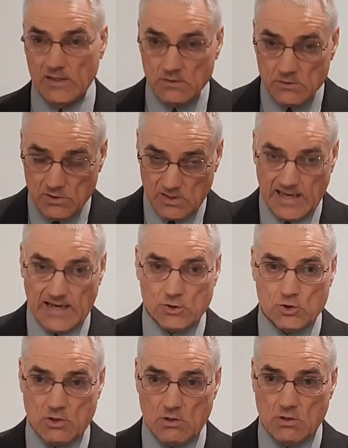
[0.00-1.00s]
into that
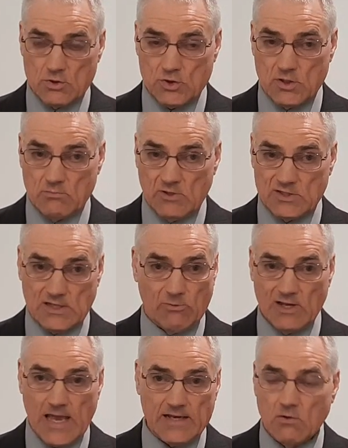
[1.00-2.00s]
church and we say,
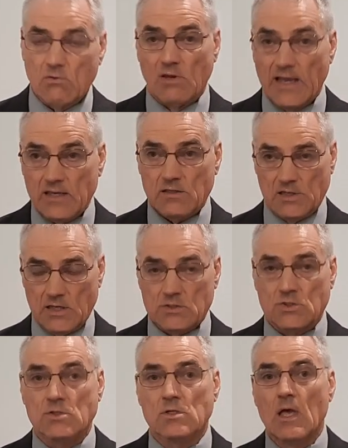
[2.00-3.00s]
well, I don't like
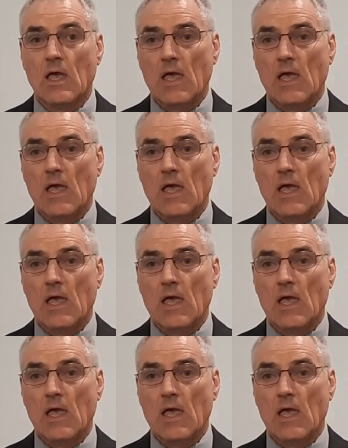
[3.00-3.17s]
this.